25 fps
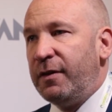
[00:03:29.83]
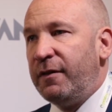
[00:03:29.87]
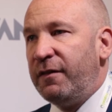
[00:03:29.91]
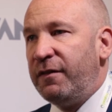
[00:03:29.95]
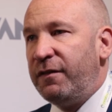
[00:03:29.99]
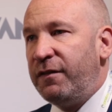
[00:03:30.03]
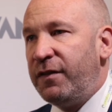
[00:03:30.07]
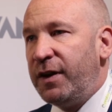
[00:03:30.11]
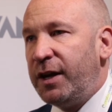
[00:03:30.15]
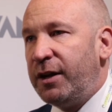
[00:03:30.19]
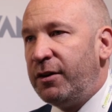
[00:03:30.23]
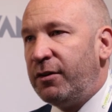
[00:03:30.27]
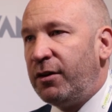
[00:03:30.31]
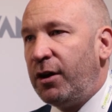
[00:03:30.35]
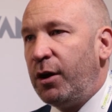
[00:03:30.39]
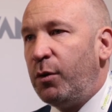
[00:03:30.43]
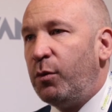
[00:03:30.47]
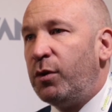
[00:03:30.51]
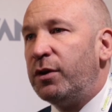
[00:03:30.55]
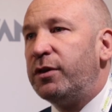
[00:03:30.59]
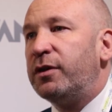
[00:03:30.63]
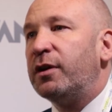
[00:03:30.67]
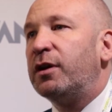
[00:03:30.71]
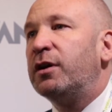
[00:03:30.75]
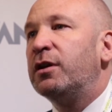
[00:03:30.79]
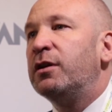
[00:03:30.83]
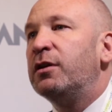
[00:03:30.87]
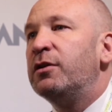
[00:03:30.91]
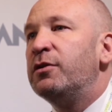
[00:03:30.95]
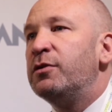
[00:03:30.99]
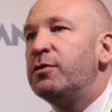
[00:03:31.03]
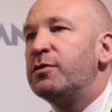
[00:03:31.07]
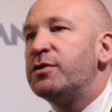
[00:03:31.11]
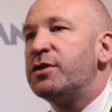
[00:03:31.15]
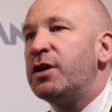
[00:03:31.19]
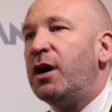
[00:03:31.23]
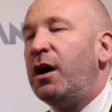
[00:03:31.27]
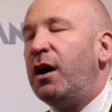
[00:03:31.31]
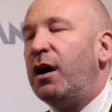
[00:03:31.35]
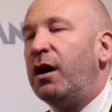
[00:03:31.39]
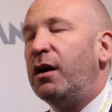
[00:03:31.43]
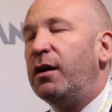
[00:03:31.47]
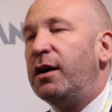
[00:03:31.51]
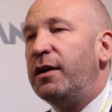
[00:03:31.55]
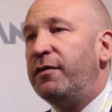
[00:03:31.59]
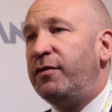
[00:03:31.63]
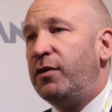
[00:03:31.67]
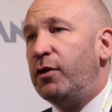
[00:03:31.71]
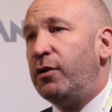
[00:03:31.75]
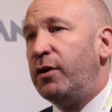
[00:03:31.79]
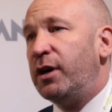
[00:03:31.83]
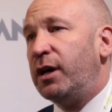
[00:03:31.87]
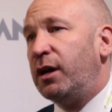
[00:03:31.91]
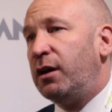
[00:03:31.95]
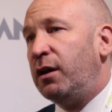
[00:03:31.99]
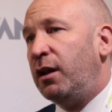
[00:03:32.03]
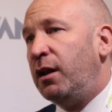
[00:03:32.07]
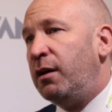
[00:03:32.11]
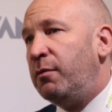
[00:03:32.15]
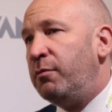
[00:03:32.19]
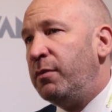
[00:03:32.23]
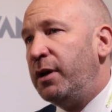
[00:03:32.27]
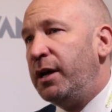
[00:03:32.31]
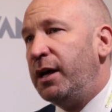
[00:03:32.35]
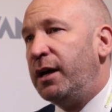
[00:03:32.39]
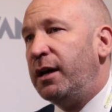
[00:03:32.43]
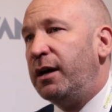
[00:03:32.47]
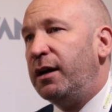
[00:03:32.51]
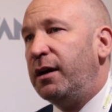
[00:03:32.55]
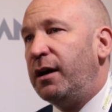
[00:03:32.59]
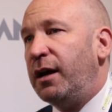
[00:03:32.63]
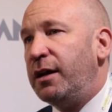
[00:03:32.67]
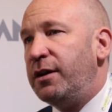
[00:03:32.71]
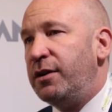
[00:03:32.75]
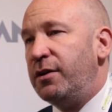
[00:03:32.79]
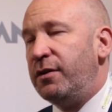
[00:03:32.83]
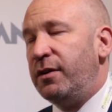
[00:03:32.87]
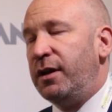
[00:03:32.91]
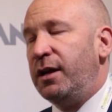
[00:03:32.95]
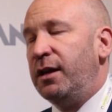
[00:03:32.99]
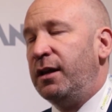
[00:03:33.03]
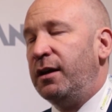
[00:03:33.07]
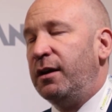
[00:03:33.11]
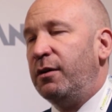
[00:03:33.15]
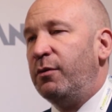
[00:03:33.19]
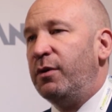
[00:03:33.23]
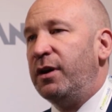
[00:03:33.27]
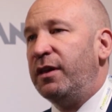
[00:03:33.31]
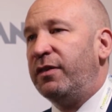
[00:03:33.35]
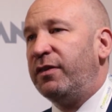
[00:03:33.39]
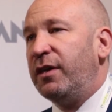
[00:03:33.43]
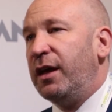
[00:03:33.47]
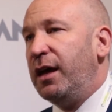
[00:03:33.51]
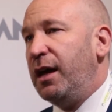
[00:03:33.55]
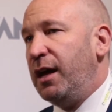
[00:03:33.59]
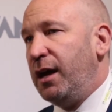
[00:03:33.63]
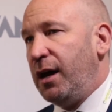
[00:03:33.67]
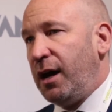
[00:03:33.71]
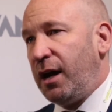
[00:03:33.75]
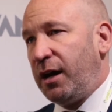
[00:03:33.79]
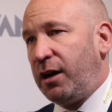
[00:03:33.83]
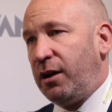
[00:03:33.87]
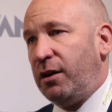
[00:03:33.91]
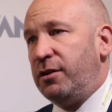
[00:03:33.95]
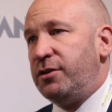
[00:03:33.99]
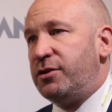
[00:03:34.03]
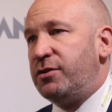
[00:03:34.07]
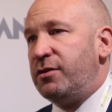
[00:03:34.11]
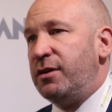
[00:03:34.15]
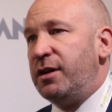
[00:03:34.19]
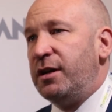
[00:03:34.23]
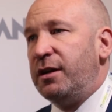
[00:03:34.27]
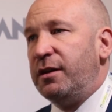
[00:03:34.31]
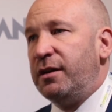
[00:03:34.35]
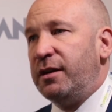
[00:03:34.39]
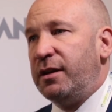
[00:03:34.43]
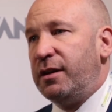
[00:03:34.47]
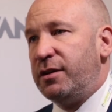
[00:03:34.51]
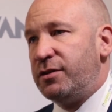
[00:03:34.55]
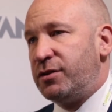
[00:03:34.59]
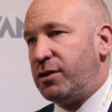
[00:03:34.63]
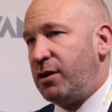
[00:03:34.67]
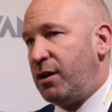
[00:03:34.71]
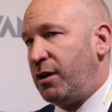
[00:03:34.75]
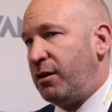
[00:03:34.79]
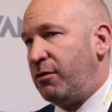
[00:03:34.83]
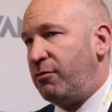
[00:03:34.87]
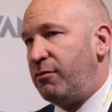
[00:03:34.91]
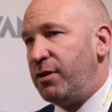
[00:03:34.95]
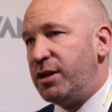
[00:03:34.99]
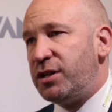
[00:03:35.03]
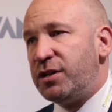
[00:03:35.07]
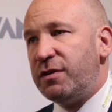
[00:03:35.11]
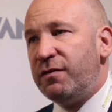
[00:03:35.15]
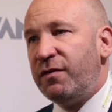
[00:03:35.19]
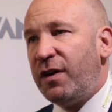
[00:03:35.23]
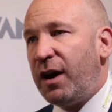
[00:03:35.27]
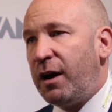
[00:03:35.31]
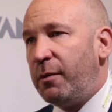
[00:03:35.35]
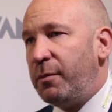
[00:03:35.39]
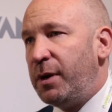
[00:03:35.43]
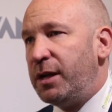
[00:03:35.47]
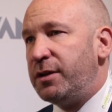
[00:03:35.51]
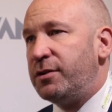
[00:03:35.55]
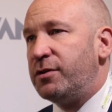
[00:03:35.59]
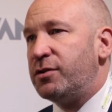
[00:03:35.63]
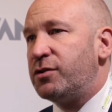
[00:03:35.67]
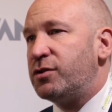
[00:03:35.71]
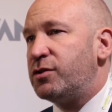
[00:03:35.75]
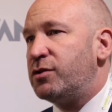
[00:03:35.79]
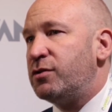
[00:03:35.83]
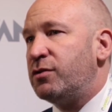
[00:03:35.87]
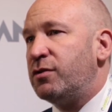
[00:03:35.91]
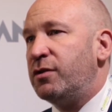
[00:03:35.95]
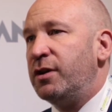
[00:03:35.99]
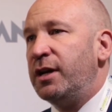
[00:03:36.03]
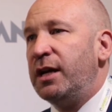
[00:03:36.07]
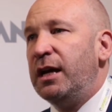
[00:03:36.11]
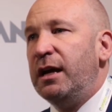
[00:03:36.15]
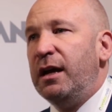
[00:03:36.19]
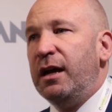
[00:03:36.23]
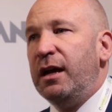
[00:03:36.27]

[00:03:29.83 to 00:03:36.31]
Figure out what the clues are. If you're in Colombia and you're dealing with a country that has got a rich environmental story,